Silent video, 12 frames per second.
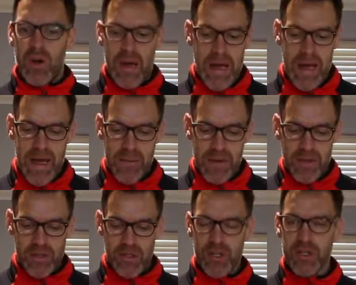
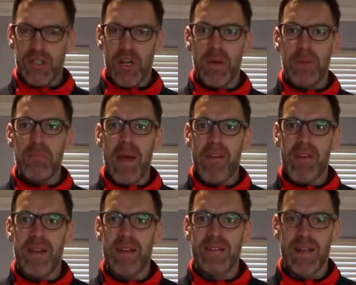It's just so it
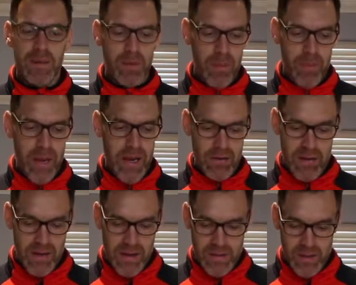marinates a little bit better.
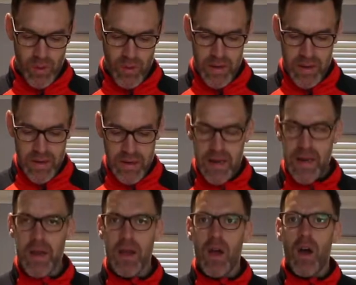Okay, so in
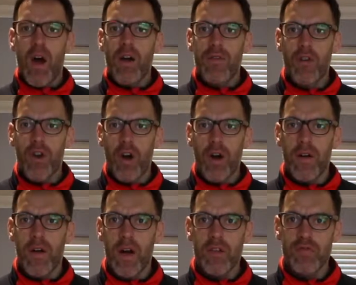here I've
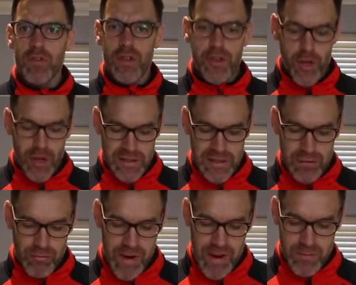got 130
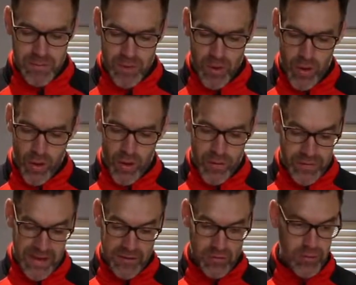grams of
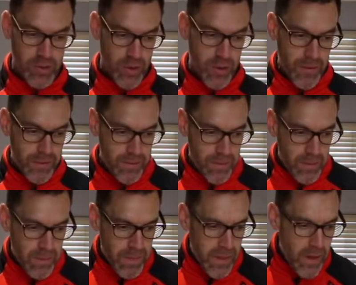natural yogurt.
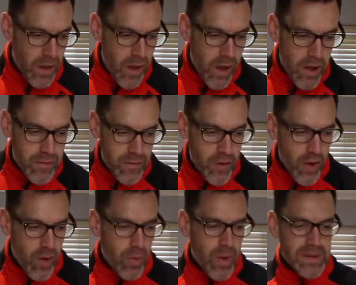I've
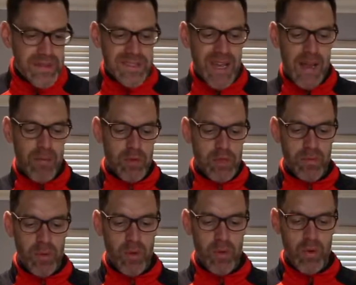got 1
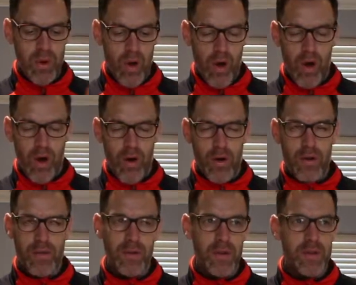tablespoon
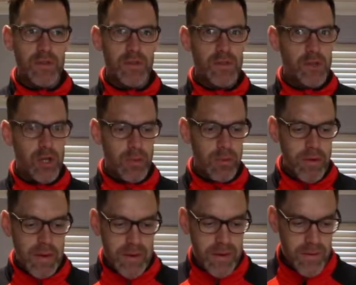of
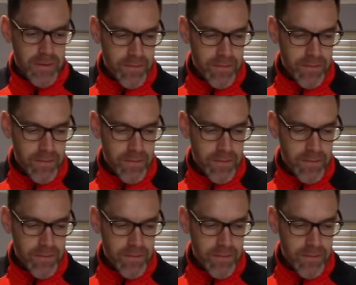turmeric.